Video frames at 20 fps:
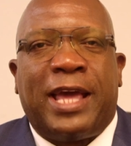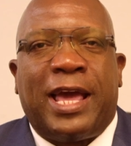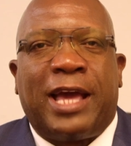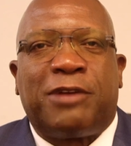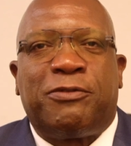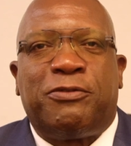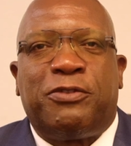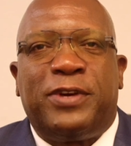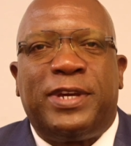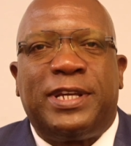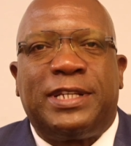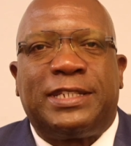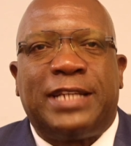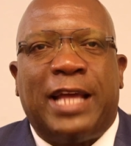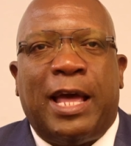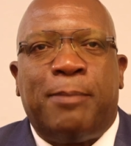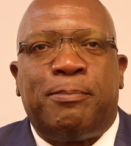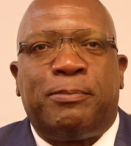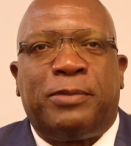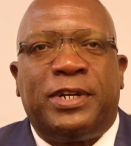Act, for
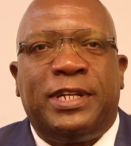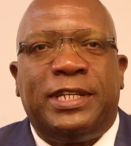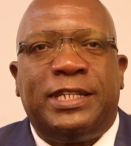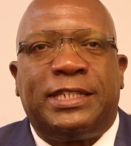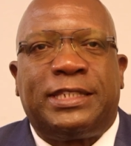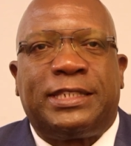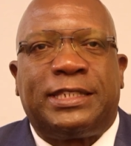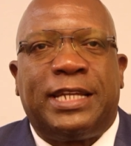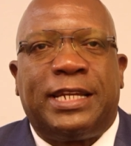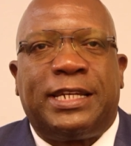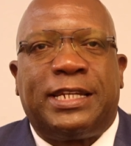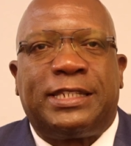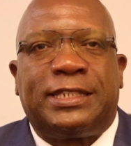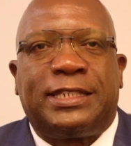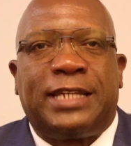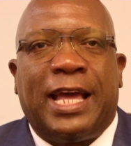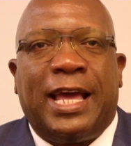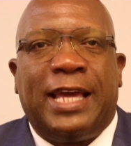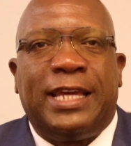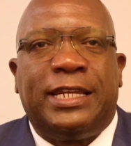example, is set
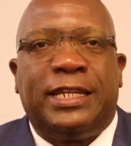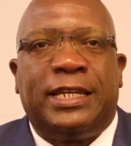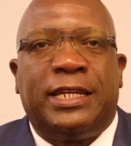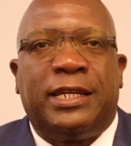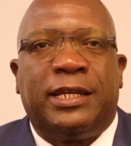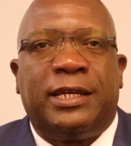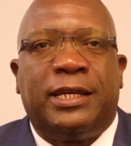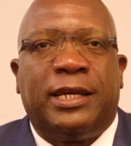aside